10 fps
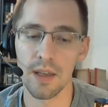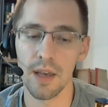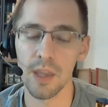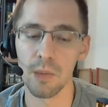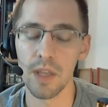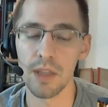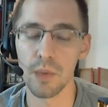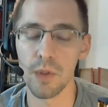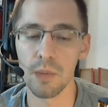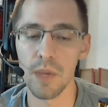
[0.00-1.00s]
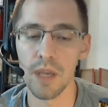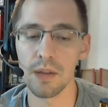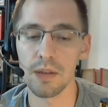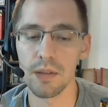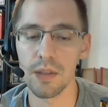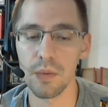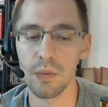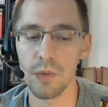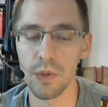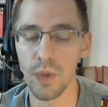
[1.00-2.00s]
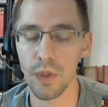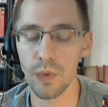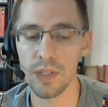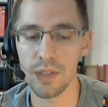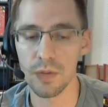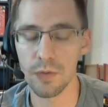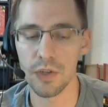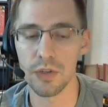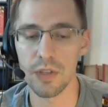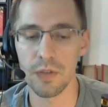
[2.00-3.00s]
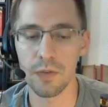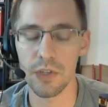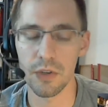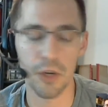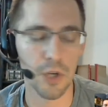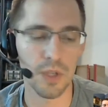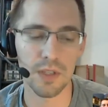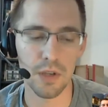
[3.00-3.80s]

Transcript: at the mainland with the rest of the fishers at the fishing tournament.